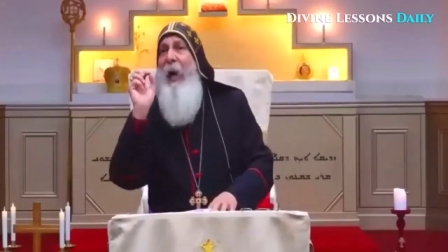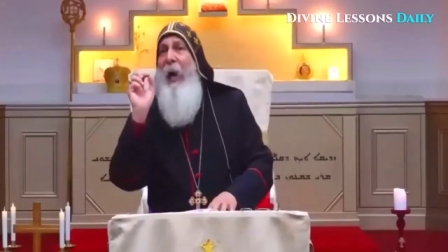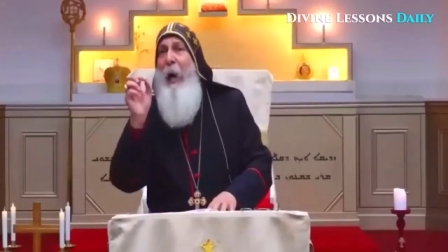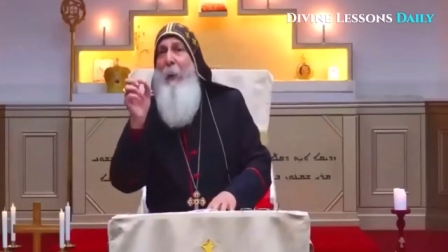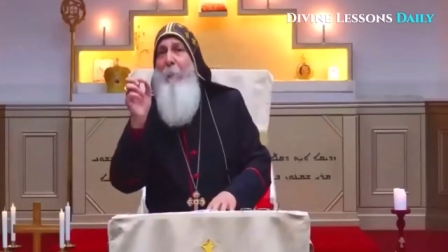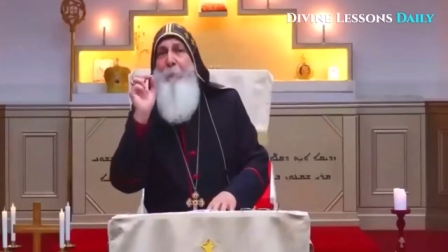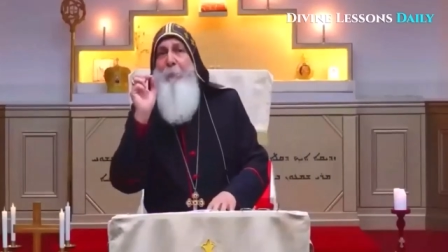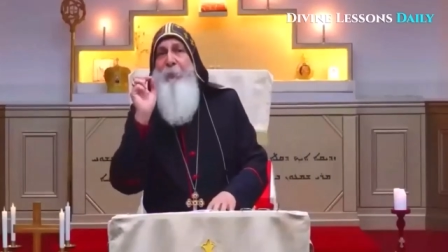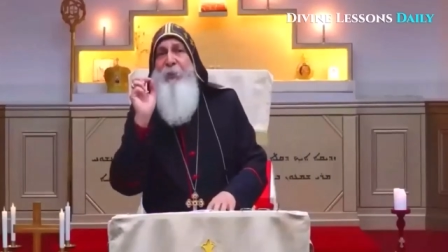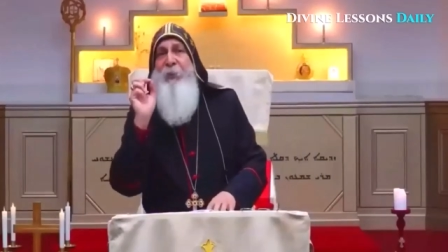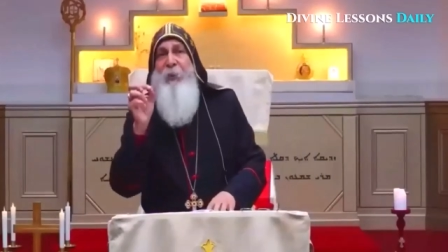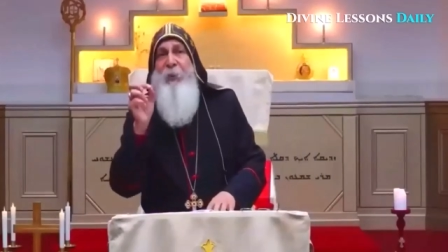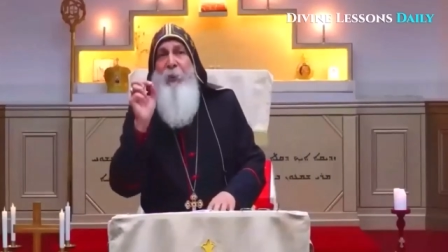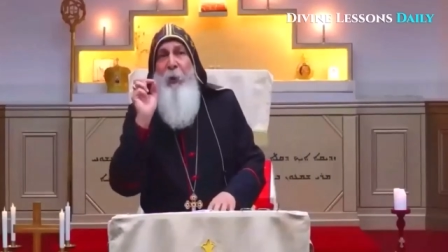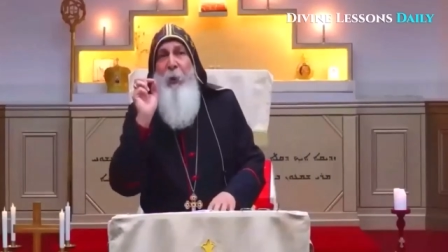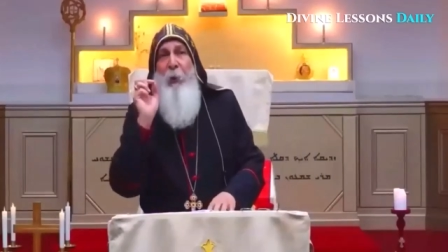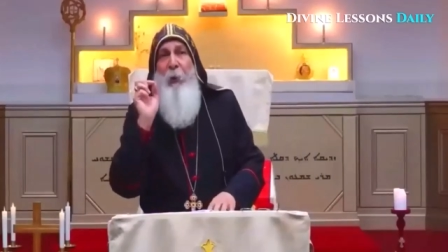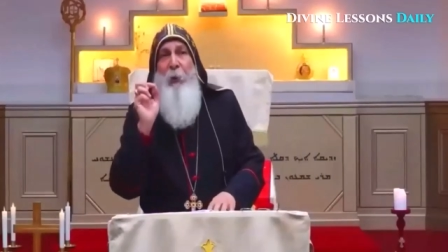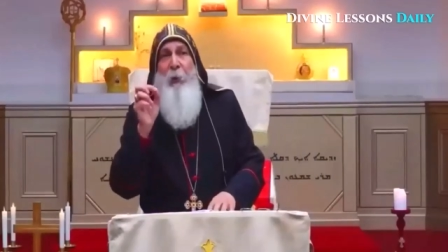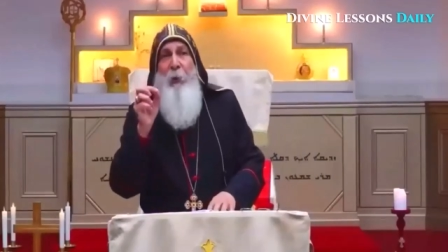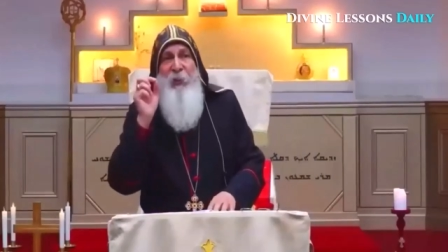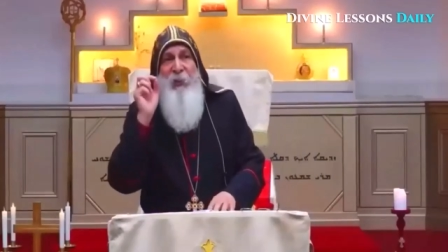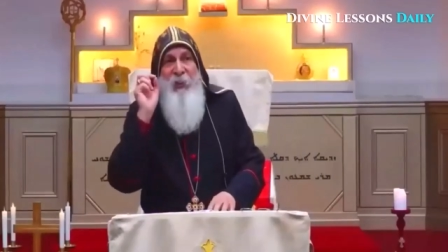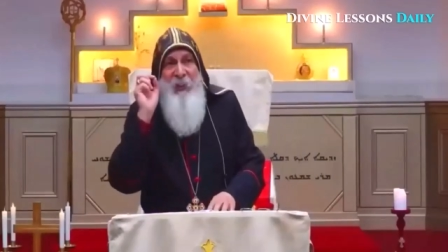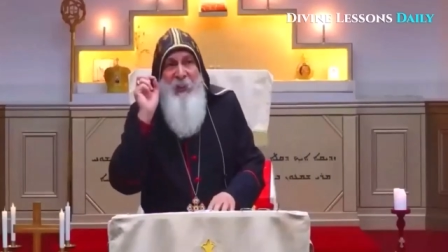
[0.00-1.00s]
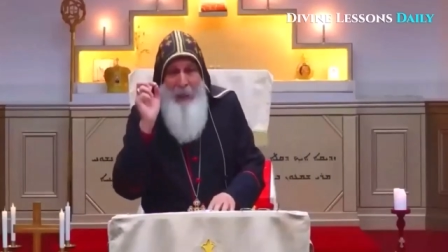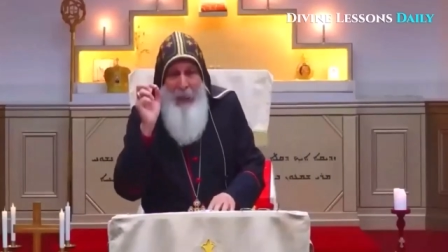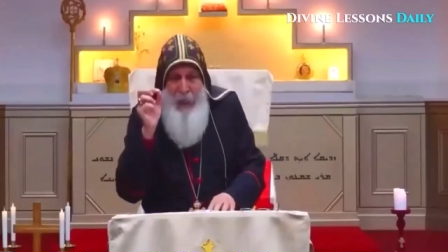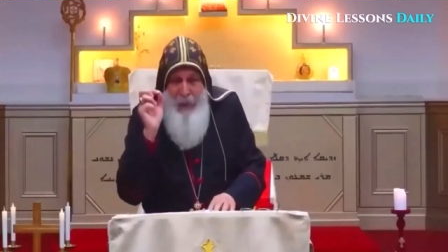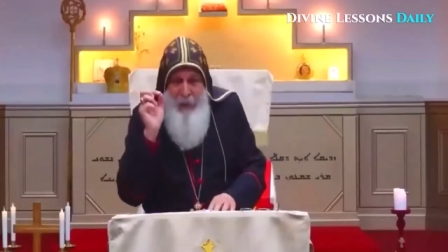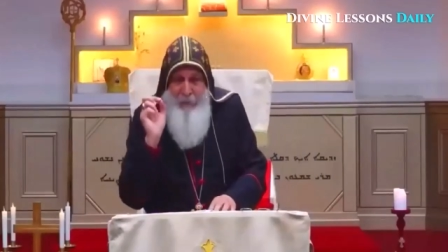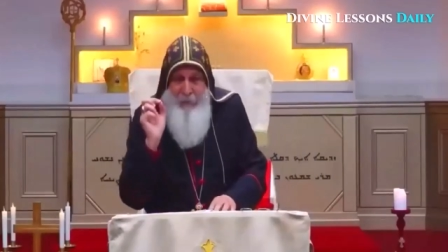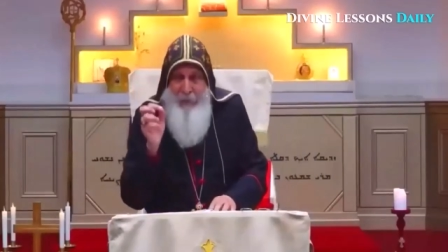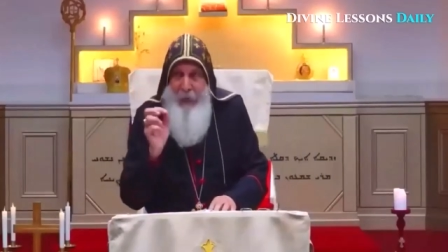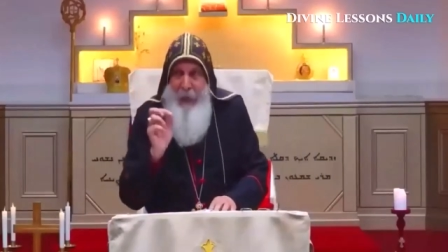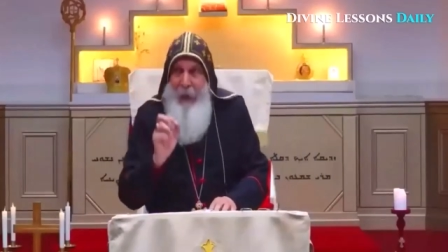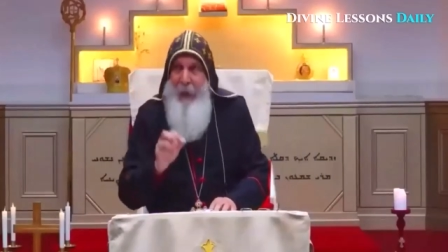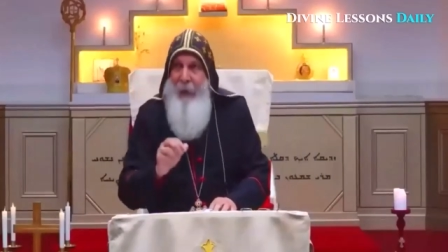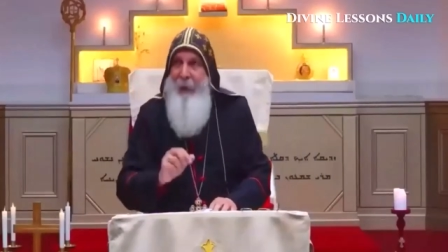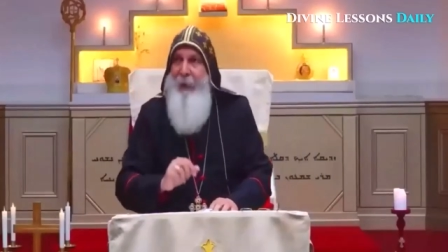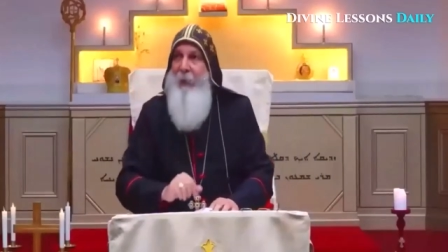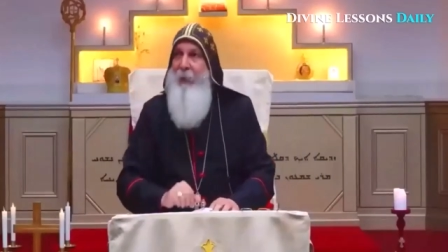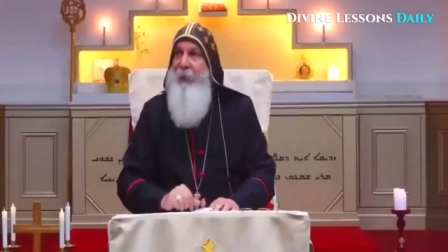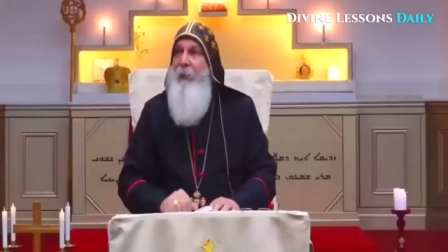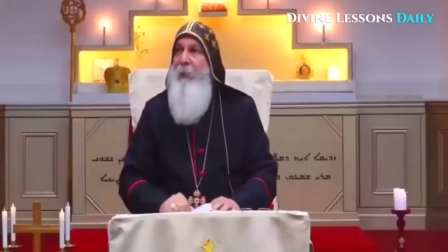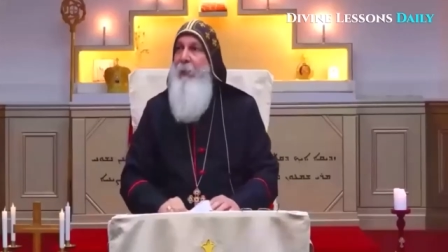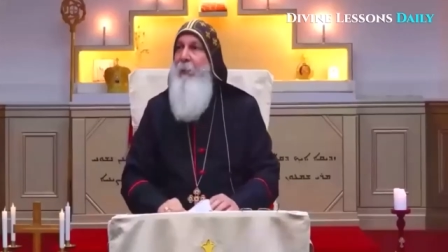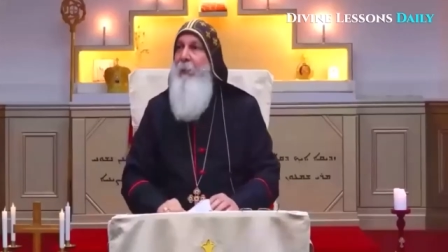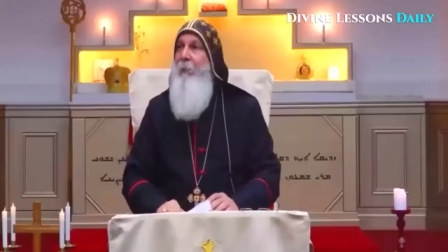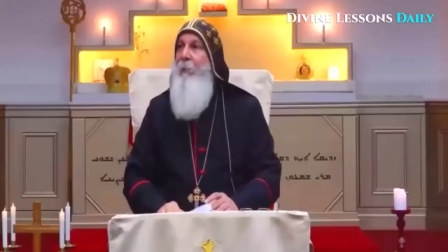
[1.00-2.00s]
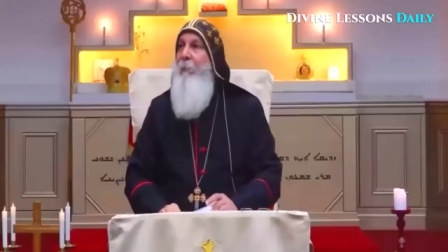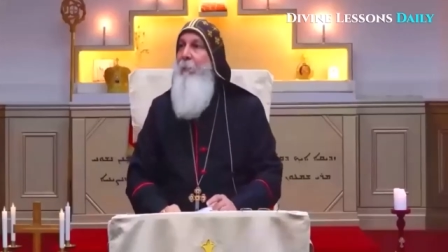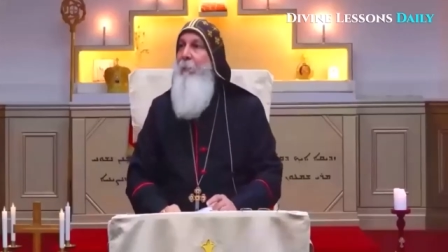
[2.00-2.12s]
absolute satanic,